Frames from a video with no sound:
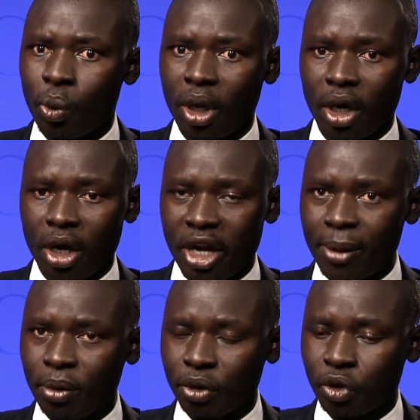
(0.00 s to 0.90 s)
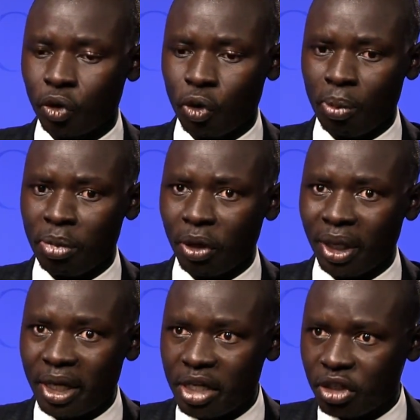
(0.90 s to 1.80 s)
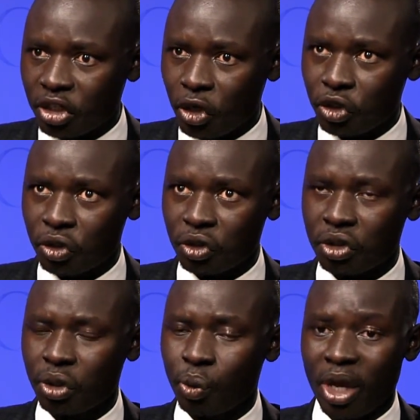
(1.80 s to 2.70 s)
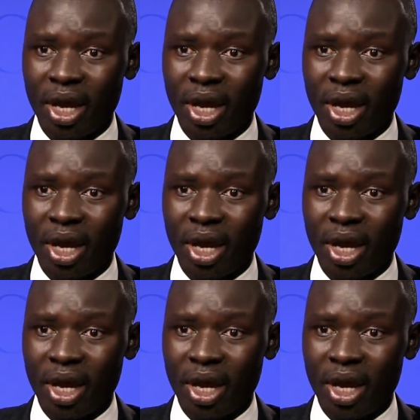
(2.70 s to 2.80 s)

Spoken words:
We are unable to build any institutions.